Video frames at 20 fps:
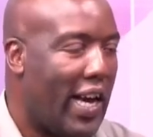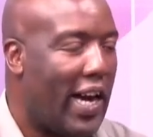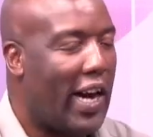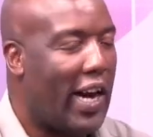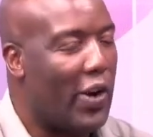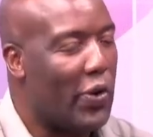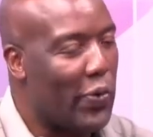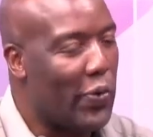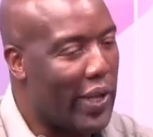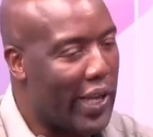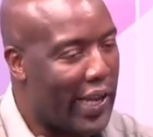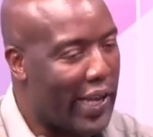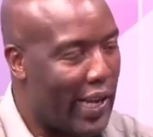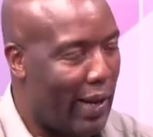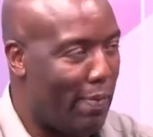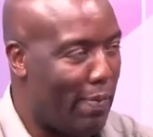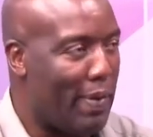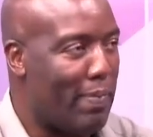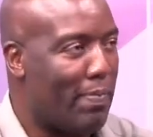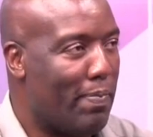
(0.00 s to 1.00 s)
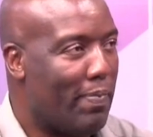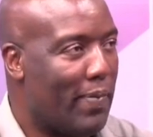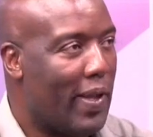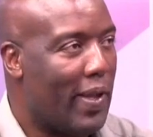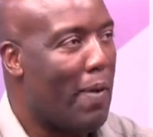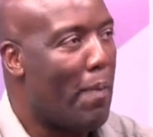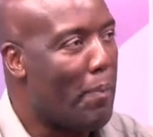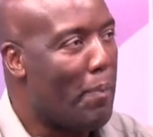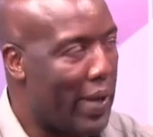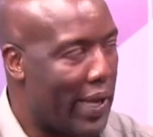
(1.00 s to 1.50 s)
How do we help them
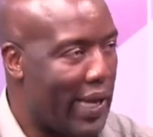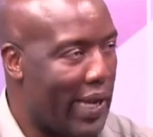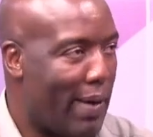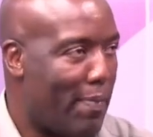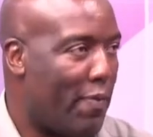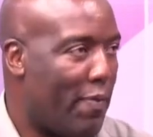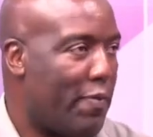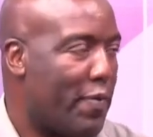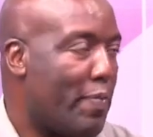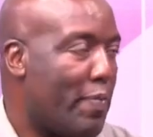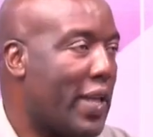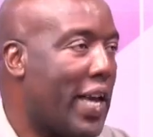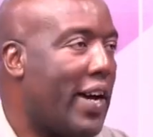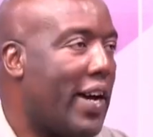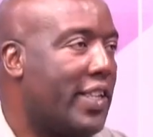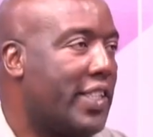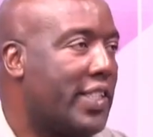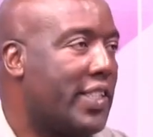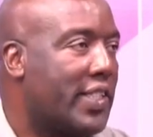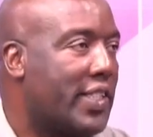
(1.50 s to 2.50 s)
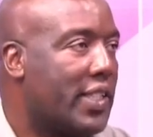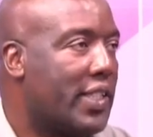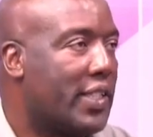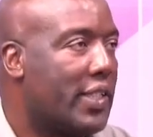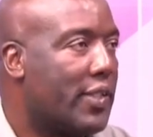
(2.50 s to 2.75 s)
pick up from the ashes?